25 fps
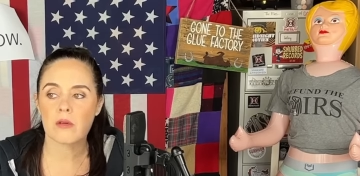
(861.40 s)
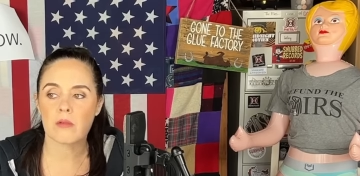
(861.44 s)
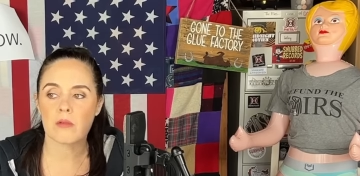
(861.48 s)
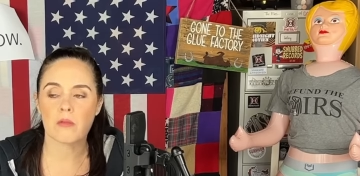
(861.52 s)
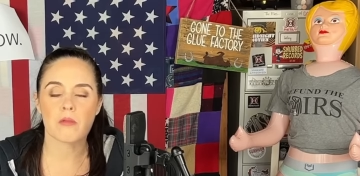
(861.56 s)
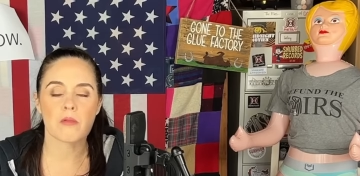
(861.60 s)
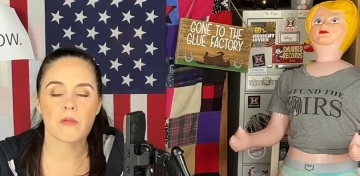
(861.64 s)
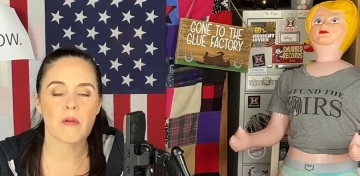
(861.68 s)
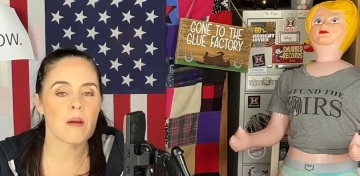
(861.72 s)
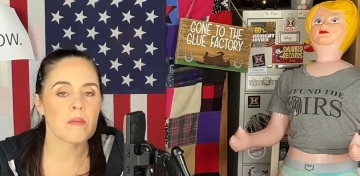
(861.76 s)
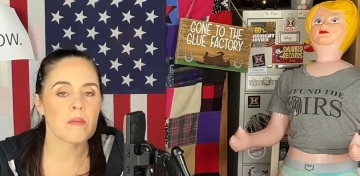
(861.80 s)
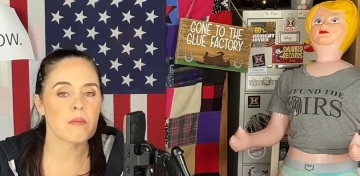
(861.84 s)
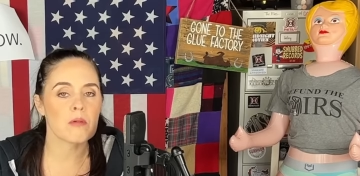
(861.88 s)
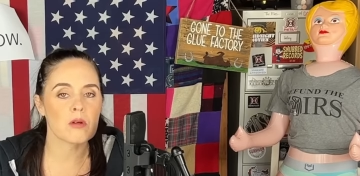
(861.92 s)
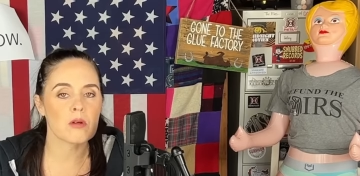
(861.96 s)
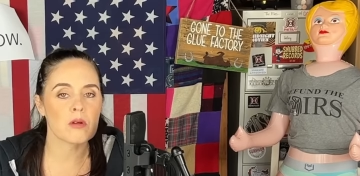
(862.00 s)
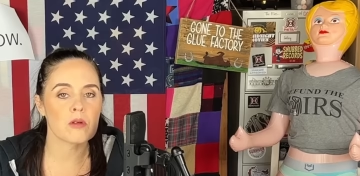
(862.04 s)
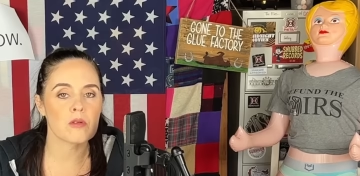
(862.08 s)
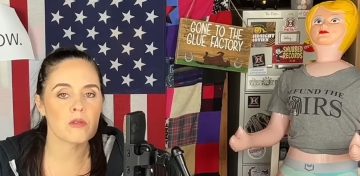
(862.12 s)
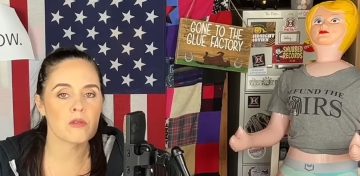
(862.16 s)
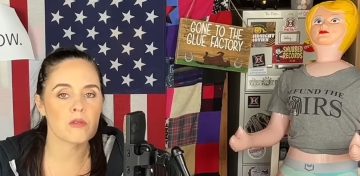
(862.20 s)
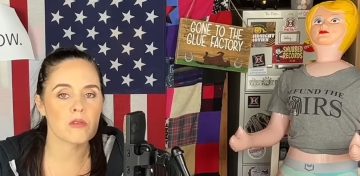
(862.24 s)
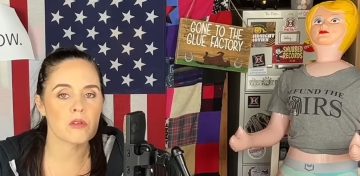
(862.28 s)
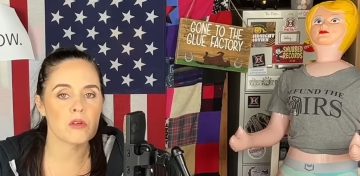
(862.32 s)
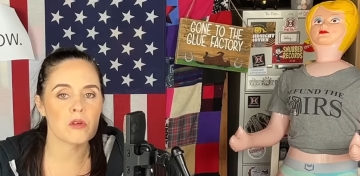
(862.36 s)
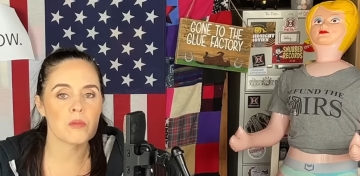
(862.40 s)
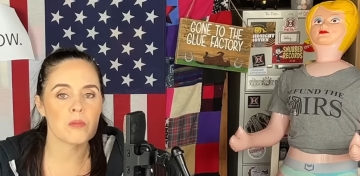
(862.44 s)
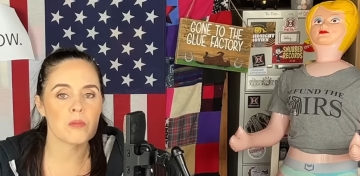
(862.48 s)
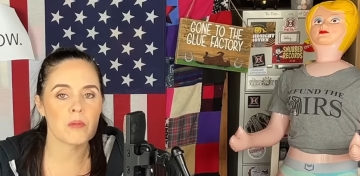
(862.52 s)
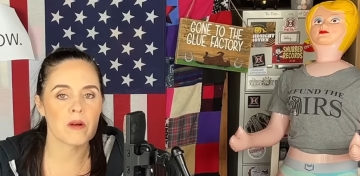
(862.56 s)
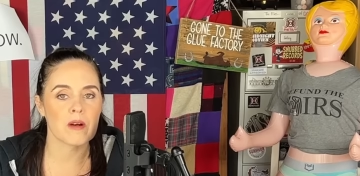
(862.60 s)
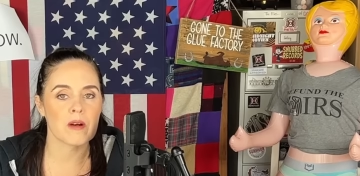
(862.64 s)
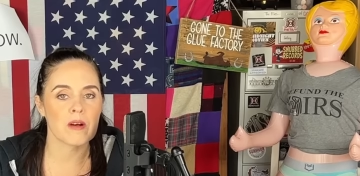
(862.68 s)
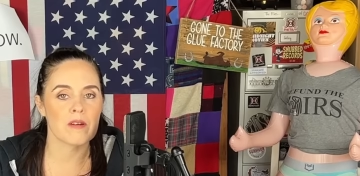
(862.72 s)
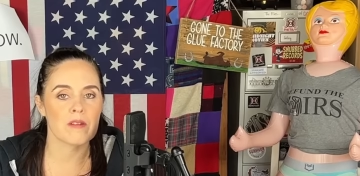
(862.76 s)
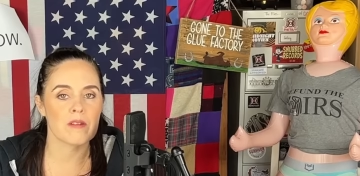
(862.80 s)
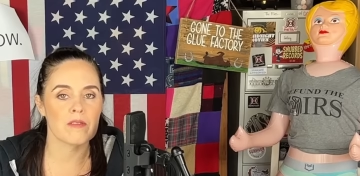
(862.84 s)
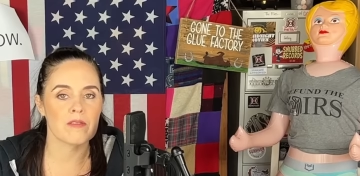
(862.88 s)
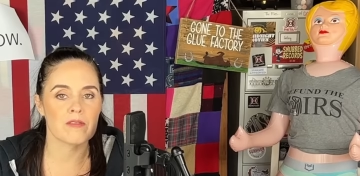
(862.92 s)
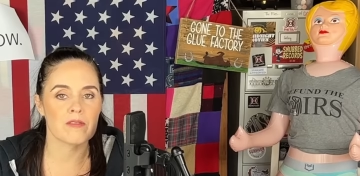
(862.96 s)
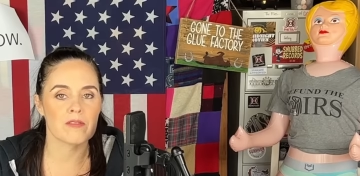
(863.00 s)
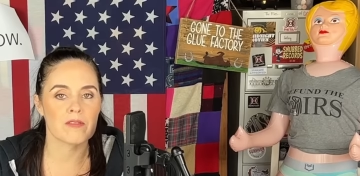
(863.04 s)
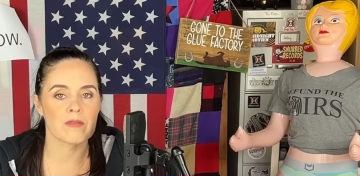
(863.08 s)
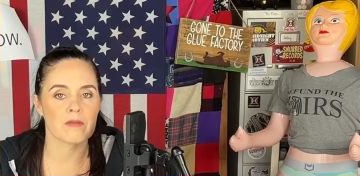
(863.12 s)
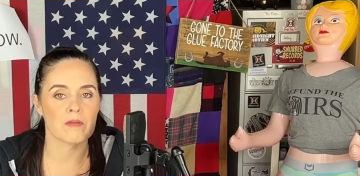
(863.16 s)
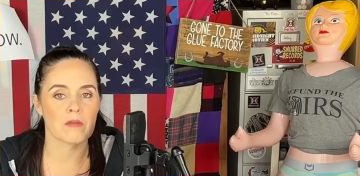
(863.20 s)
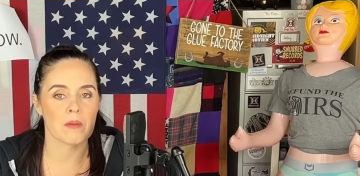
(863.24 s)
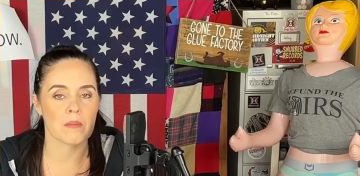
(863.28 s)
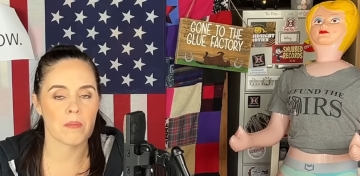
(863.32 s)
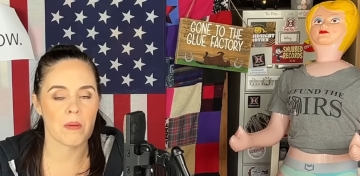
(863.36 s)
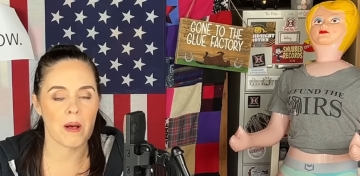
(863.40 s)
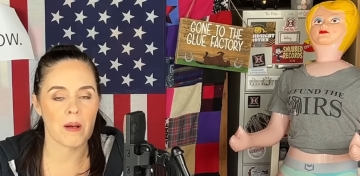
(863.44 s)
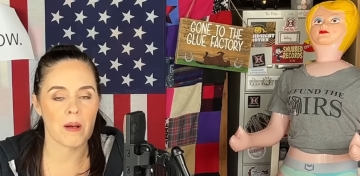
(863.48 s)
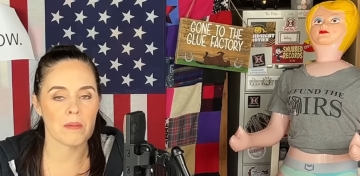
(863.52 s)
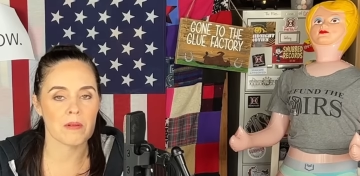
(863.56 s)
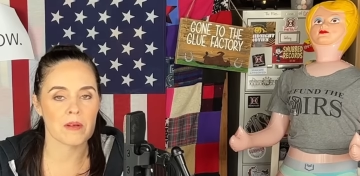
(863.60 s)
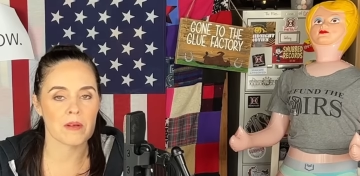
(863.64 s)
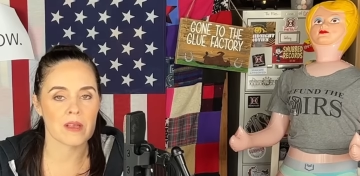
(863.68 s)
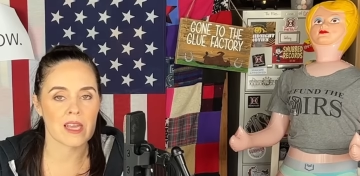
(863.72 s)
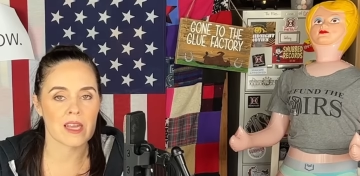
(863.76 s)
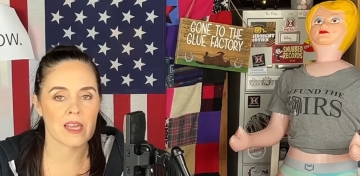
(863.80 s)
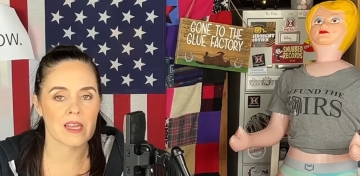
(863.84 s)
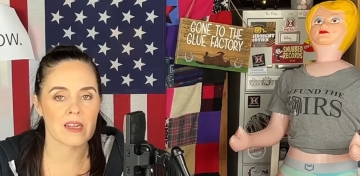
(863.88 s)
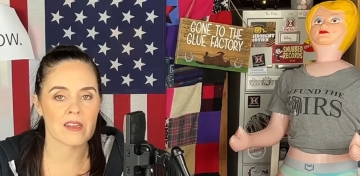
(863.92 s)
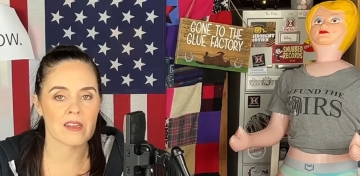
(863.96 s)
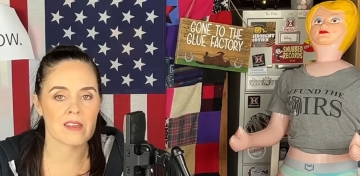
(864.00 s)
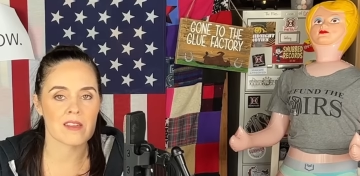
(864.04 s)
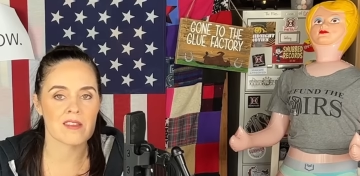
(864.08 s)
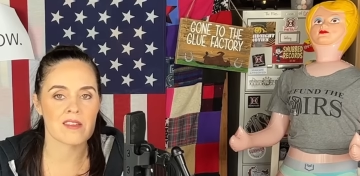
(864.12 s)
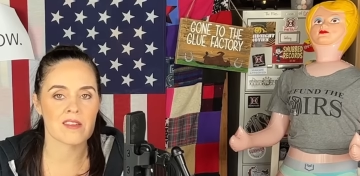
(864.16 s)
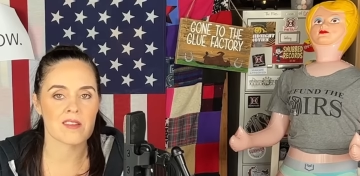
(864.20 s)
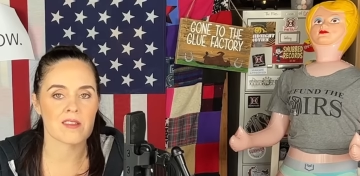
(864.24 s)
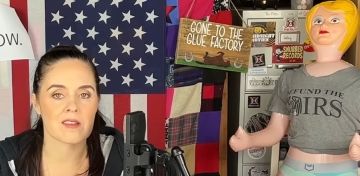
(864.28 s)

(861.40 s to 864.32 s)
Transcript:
Speaker 1: rebel group of Republicans